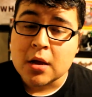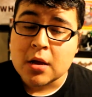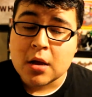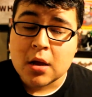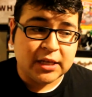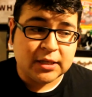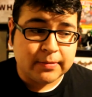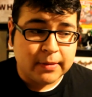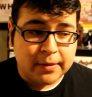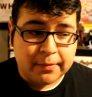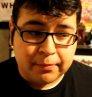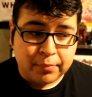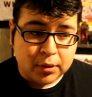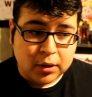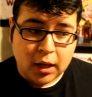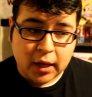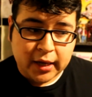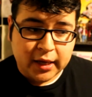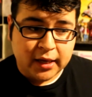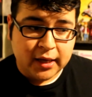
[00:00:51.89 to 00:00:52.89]
He's been
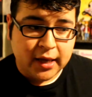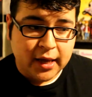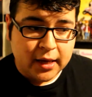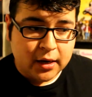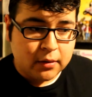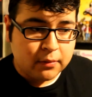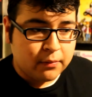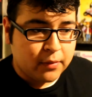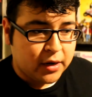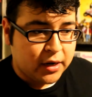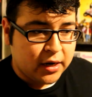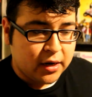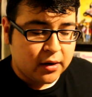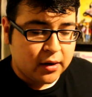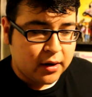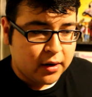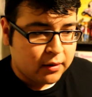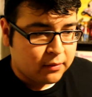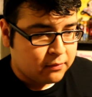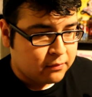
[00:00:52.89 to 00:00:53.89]
plugging it in
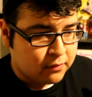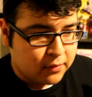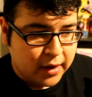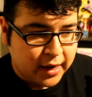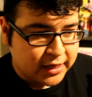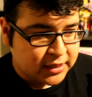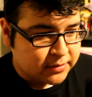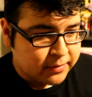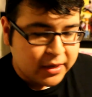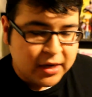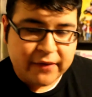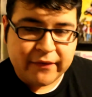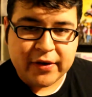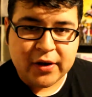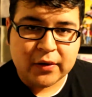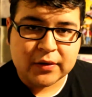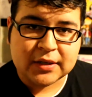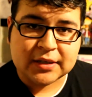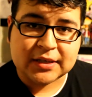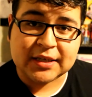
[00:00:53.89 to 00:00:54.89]
as many
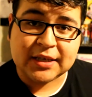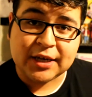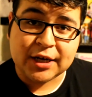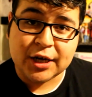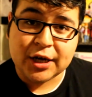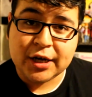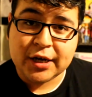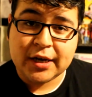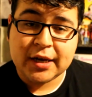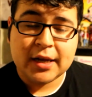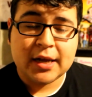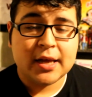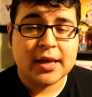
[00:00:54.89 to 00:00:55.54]
videos as he could